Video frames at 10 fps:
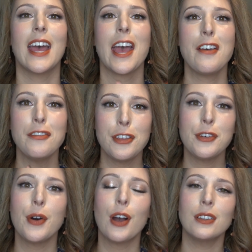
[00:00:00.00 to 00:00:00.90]
If
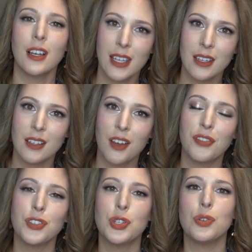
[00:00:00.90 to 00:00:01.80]
you are lucky
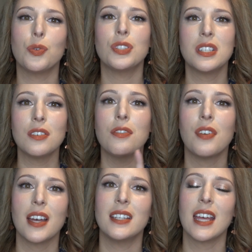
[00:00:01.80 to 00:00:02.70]
enough to still
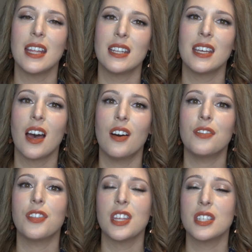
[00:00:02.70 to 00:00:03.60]
find any
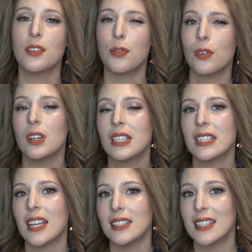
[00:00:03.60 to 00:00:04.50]
of the Sephora
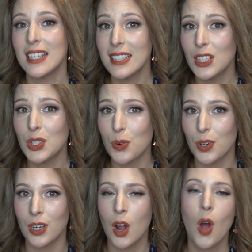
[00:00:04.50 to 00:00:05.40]
sets in
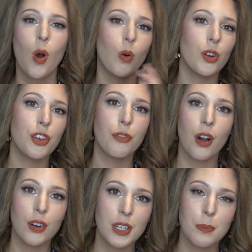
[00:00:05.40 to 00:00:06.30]
store, or you've
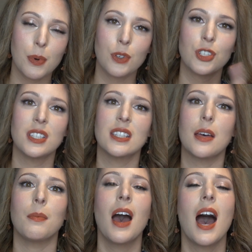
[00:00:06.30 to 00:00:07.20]
already purchased
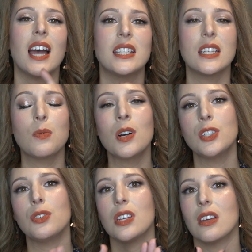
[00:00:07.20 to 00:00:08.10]
them, I did want
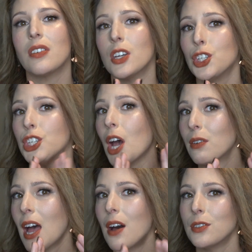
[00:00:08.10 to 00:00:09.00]
to give a
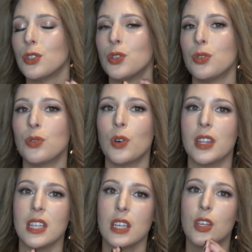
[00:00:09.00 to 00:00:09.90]
shout out to
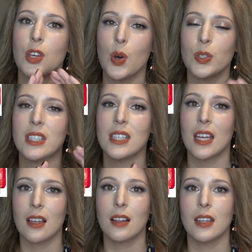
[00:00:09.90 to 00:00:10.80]
the Cozy
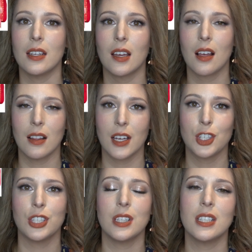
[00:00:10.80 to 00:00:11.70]
and Clean
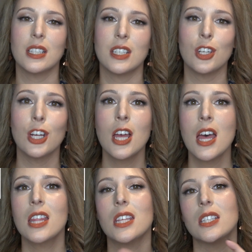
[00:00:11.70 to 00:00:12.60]
collection this year.
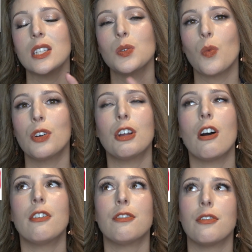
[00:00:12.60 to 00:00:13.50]
This is one
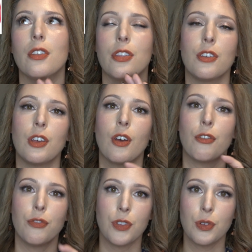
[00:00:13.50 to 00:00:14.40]
of the
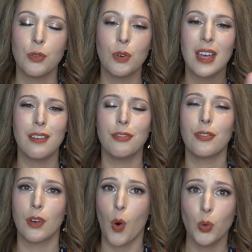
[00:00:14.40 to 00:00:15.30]
few, if
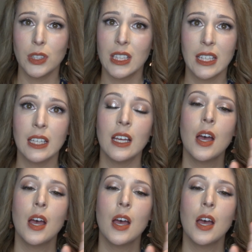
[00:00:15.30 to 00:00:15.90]
only,